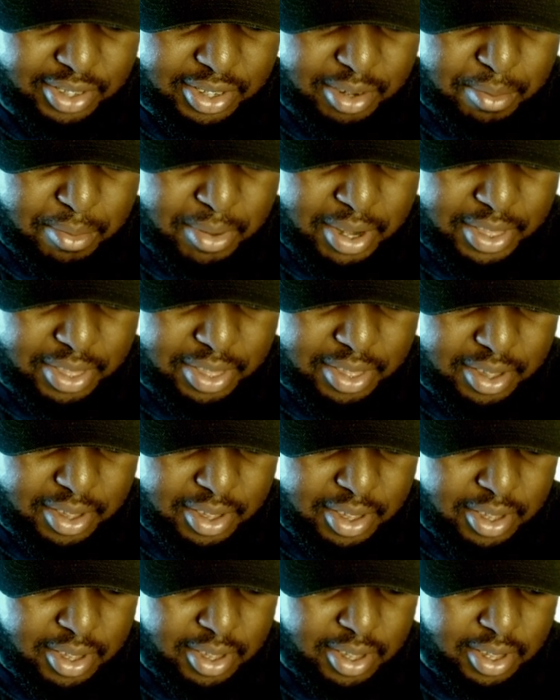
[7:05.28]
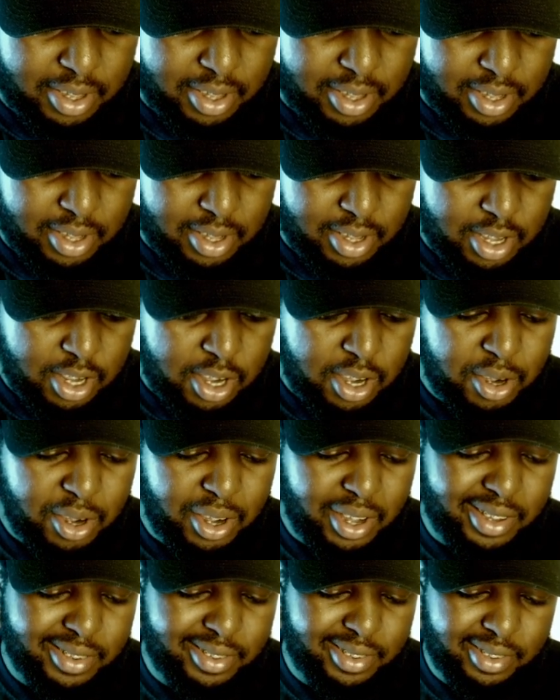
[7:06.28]
in a month.
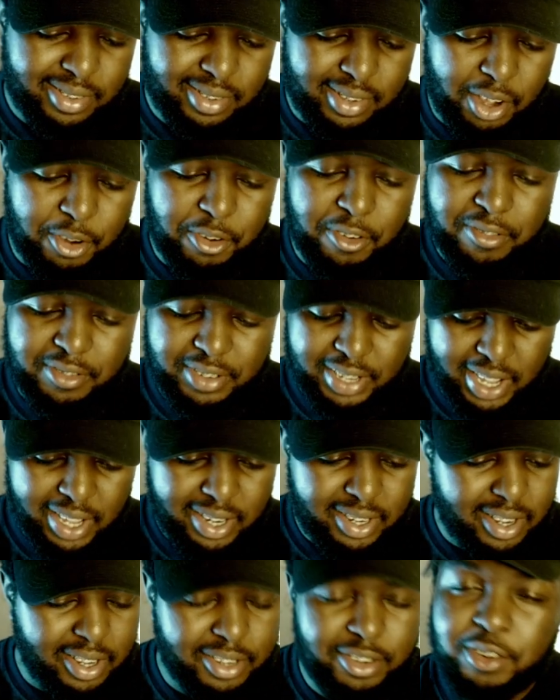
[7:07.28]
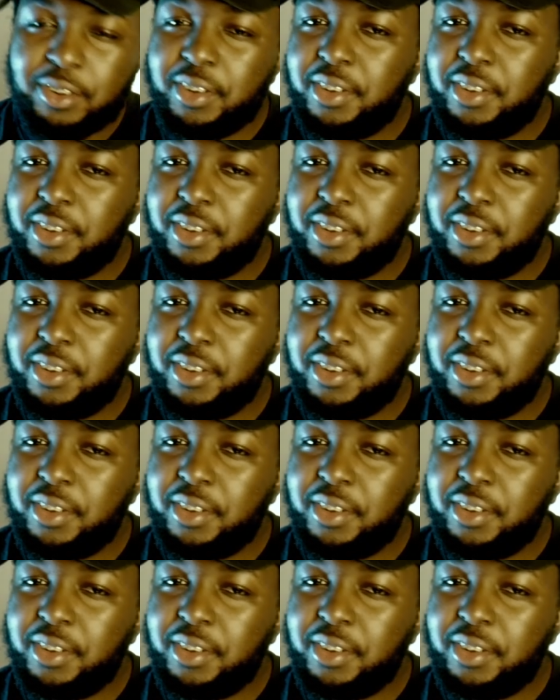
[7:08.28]
Is this out of 10? I don't